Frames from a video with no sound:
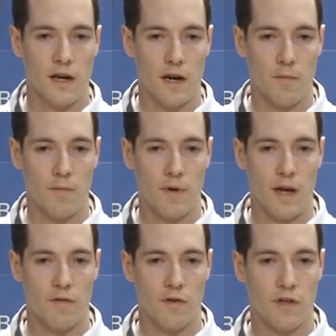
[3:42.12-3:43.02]

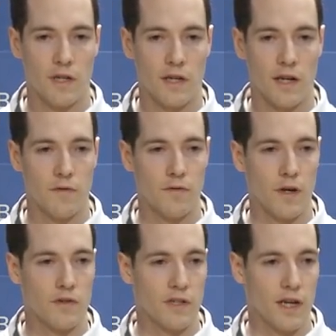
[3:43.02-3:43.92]
everything kind of
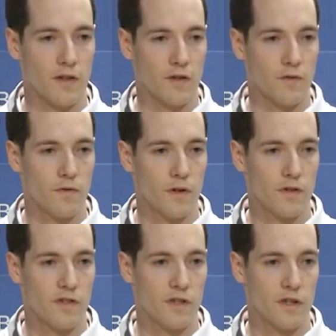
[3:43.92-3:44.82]
fell together for
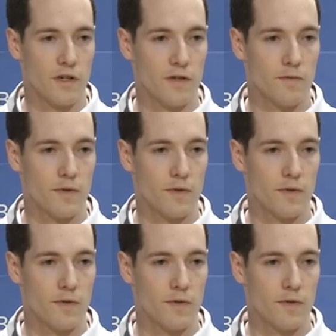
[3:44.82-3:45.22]
us to,